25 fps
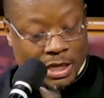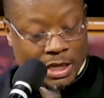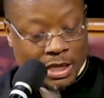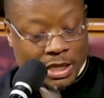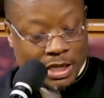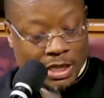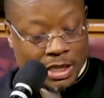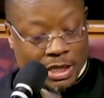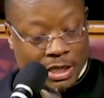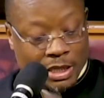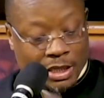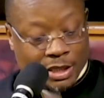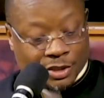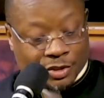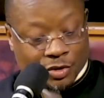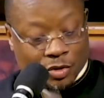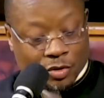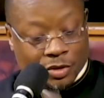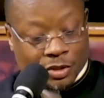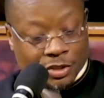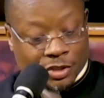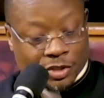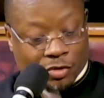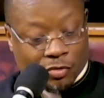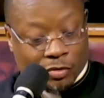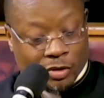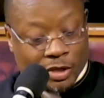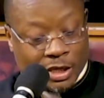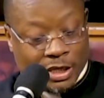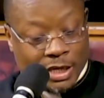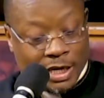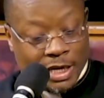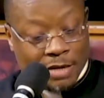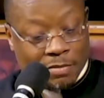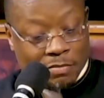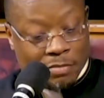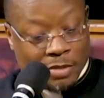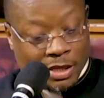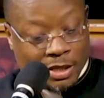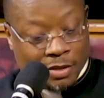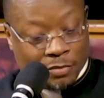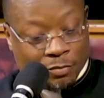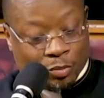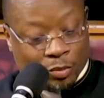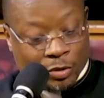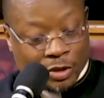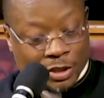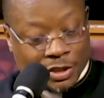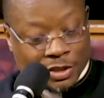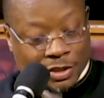Yeah, it's on the screen.
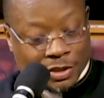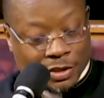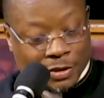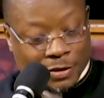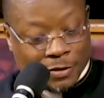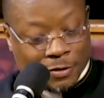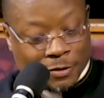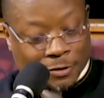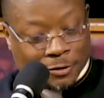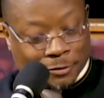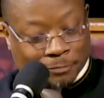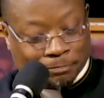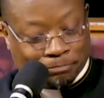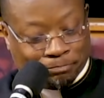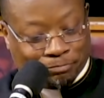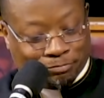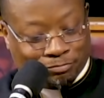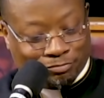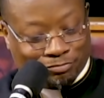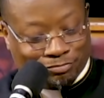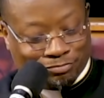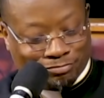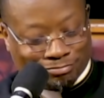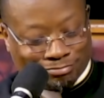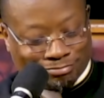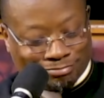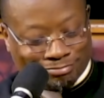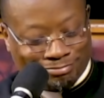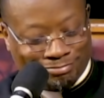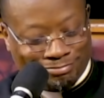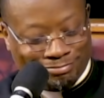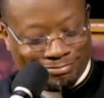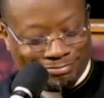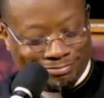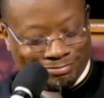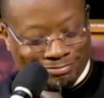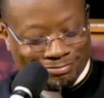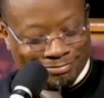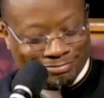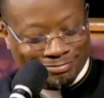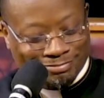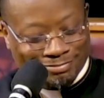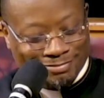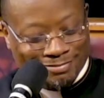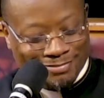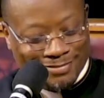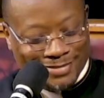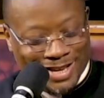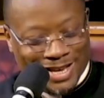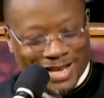Amen. Praise the Lord.
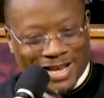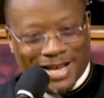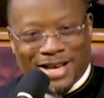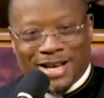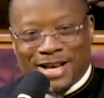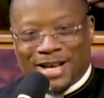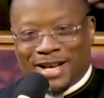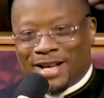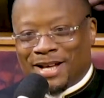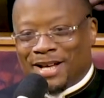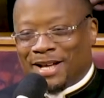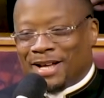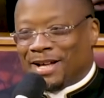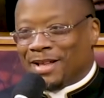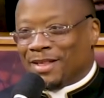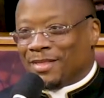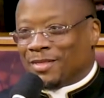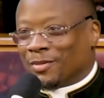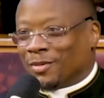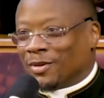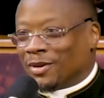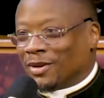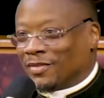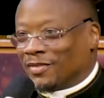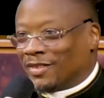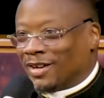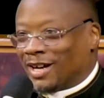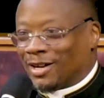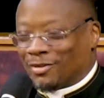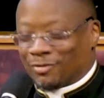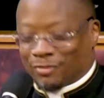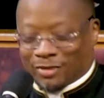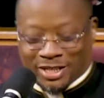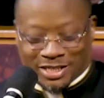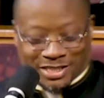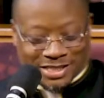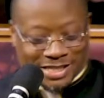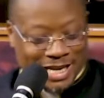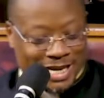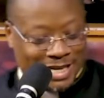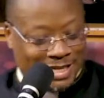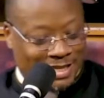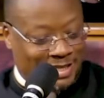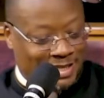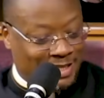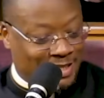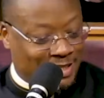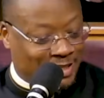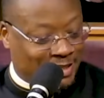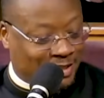The Word of God reads
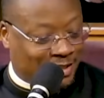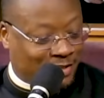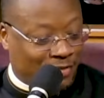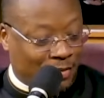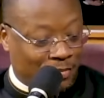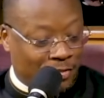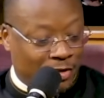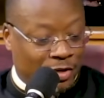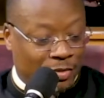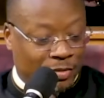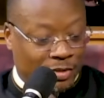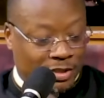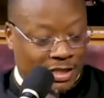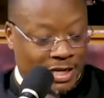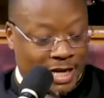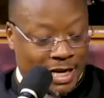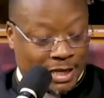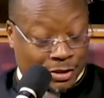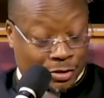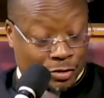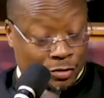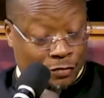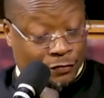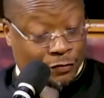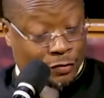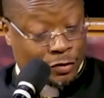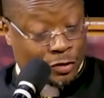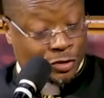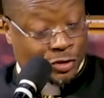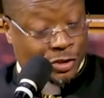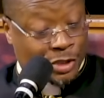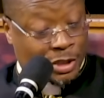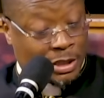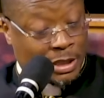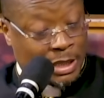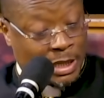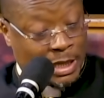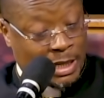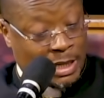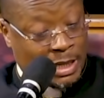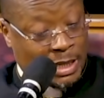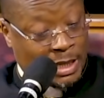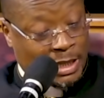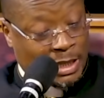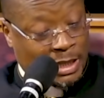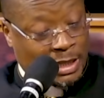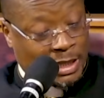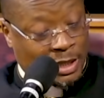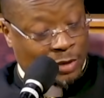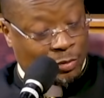like this from the New International Version.
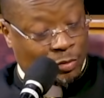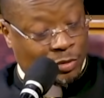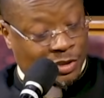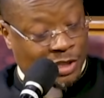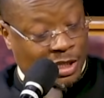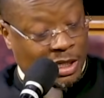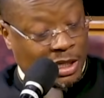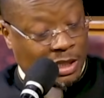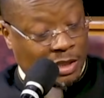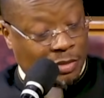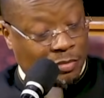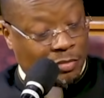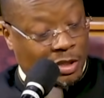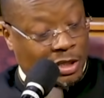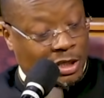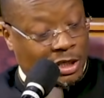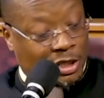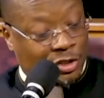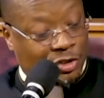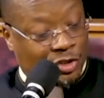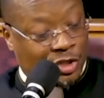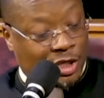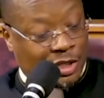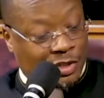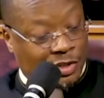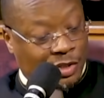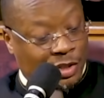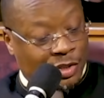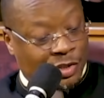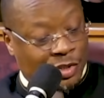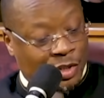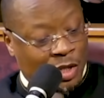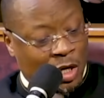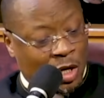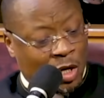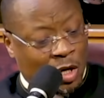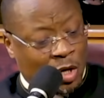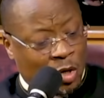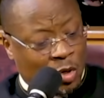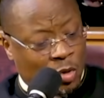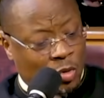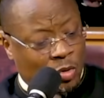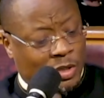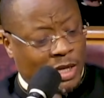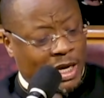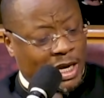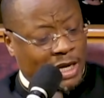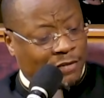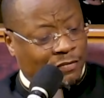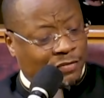It was he, meaning Jesus,
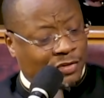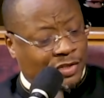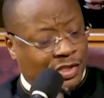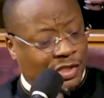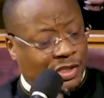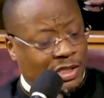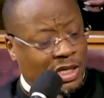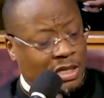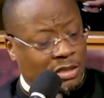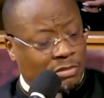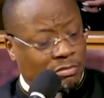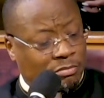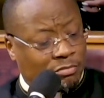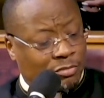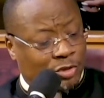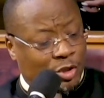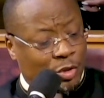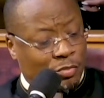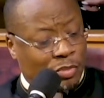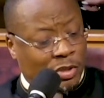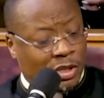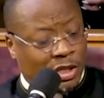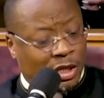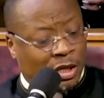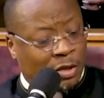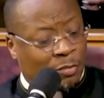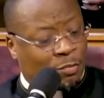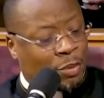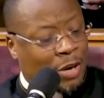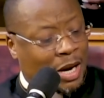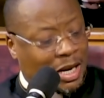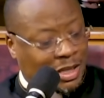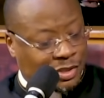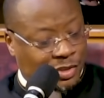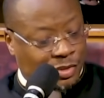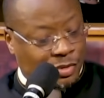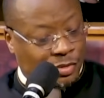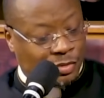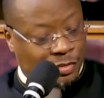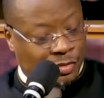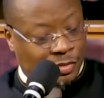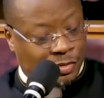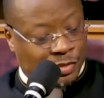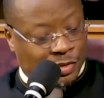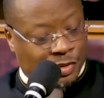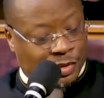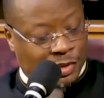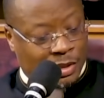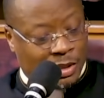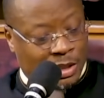who gave some to be
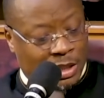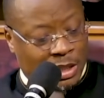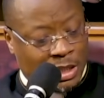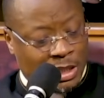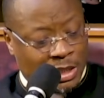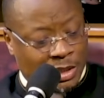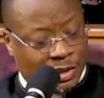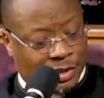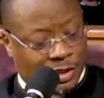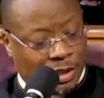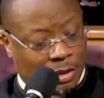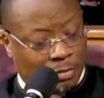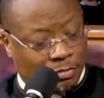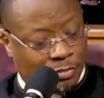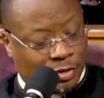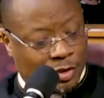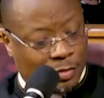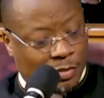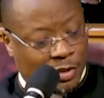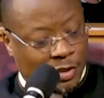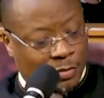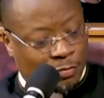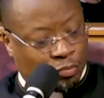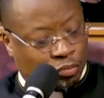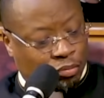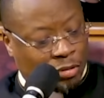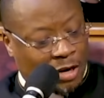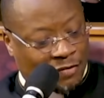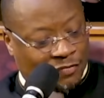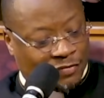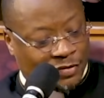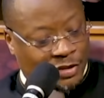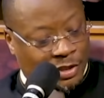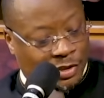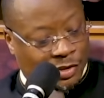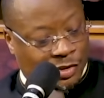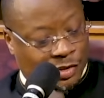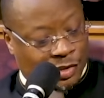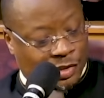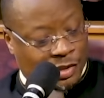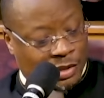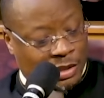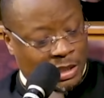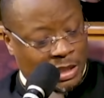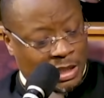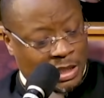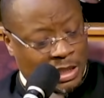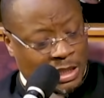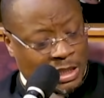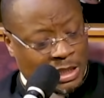apostles, some to be
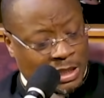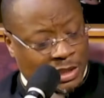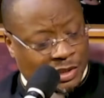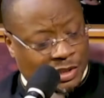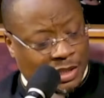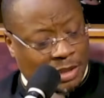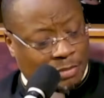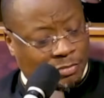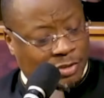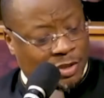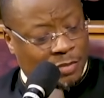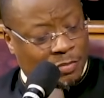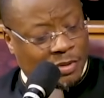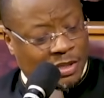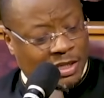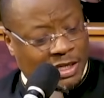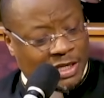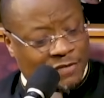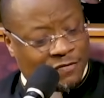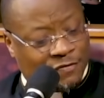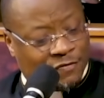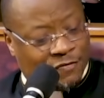prophets, some to be